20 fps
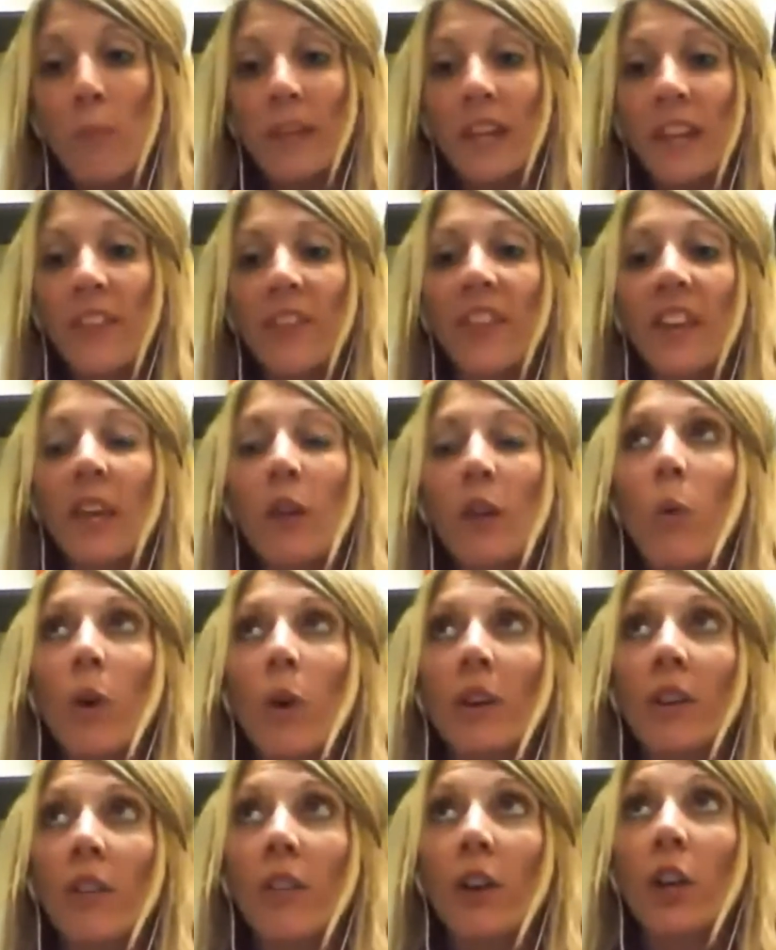But I think
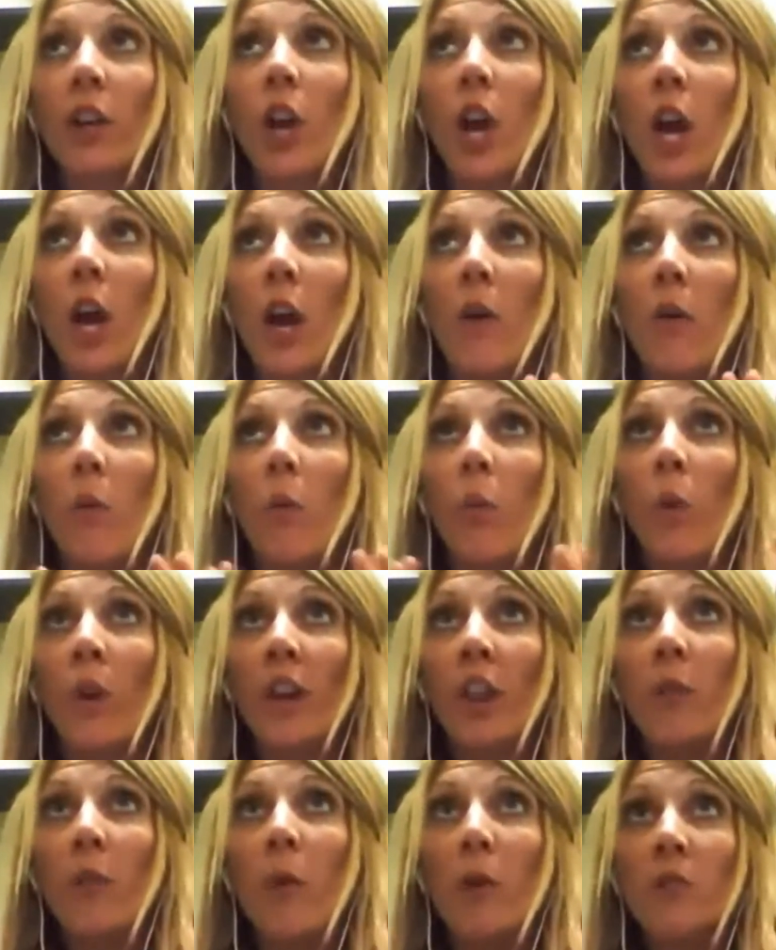one of
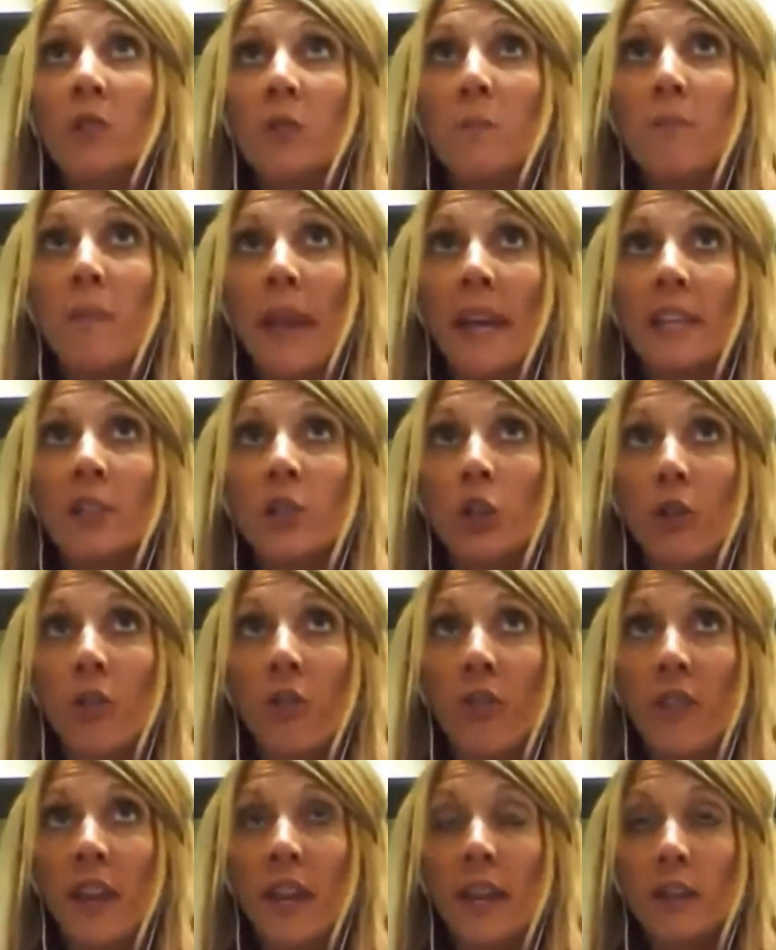the most major
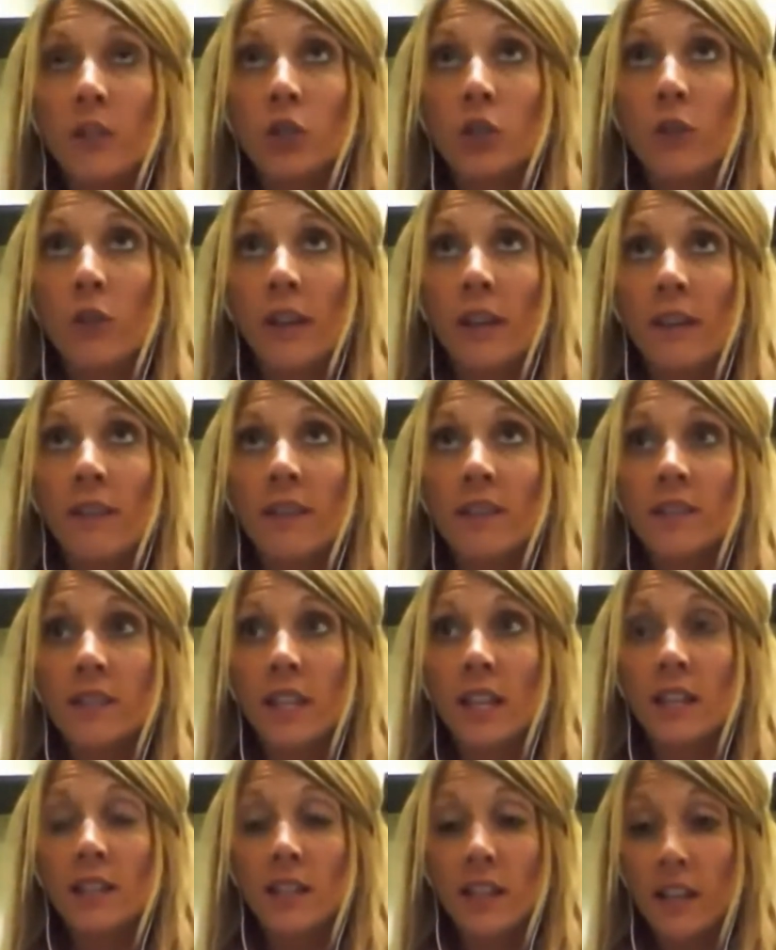things during the
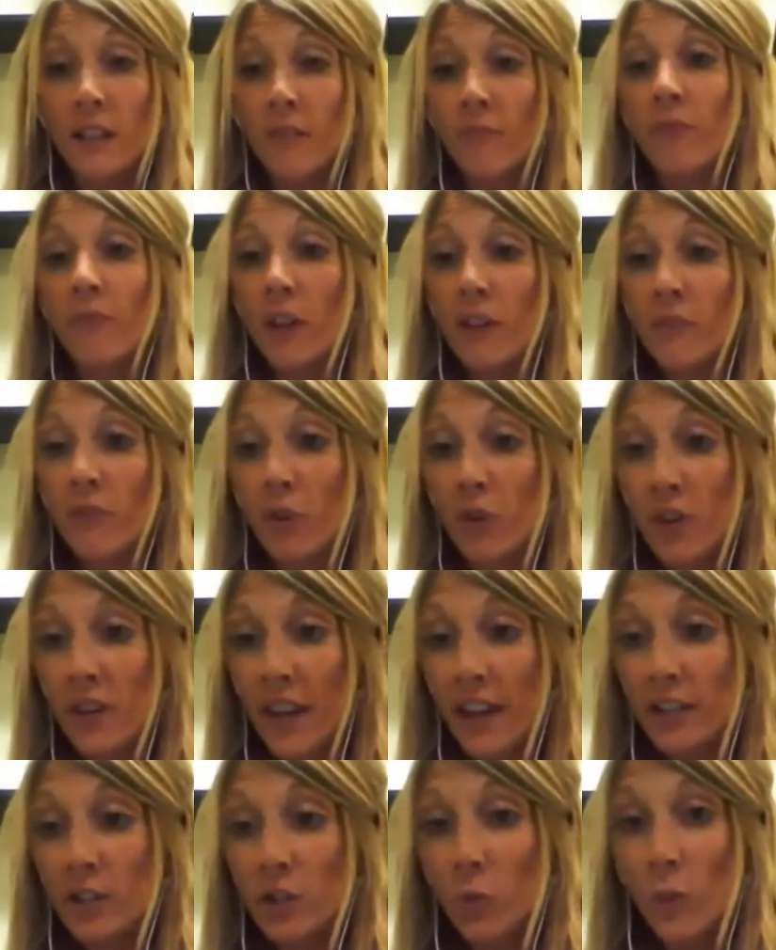season, and for the
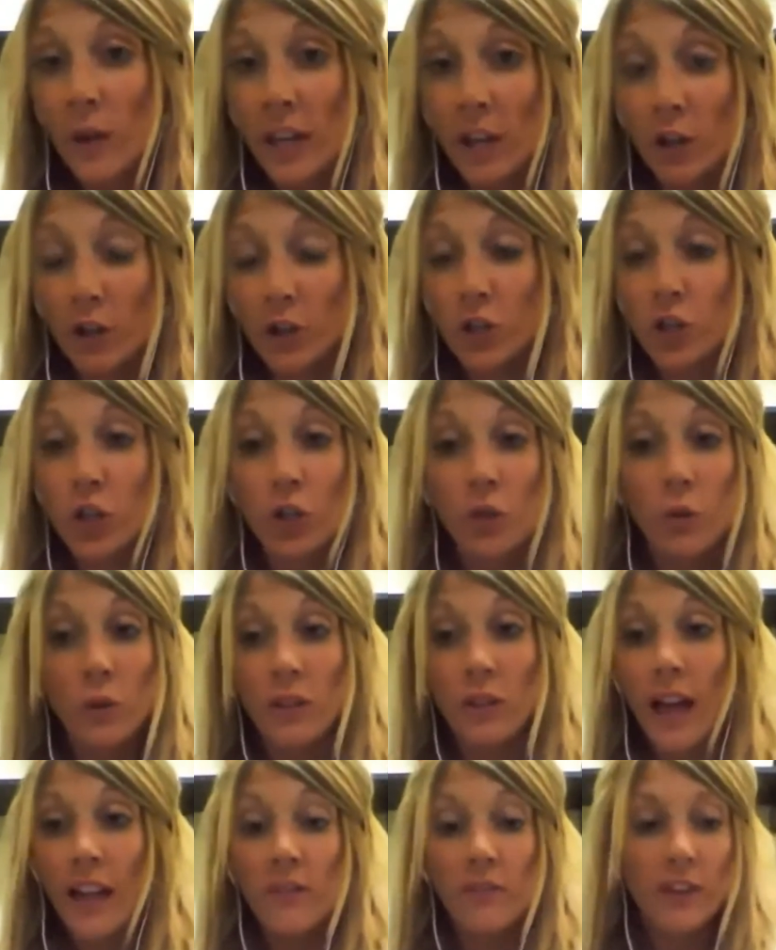next week or two, a
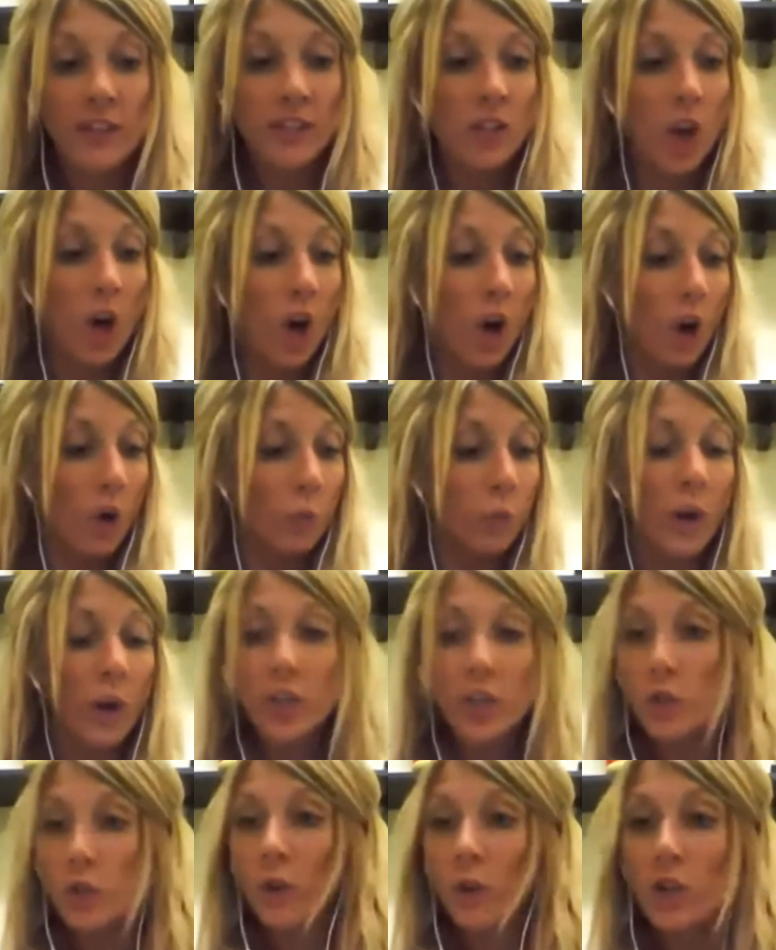lot of us
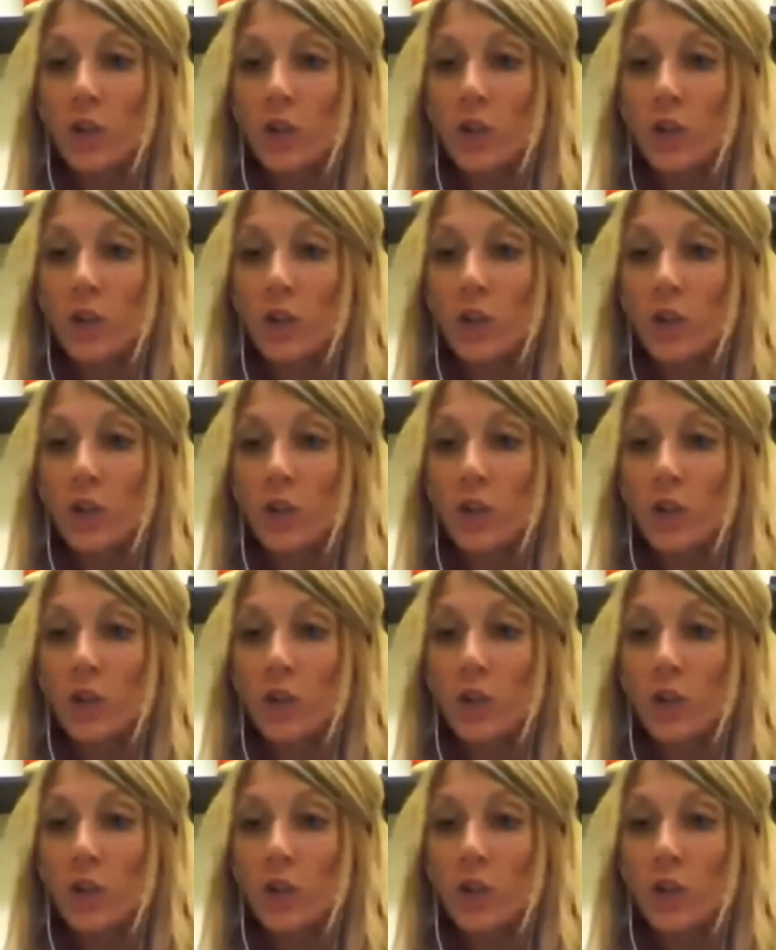rush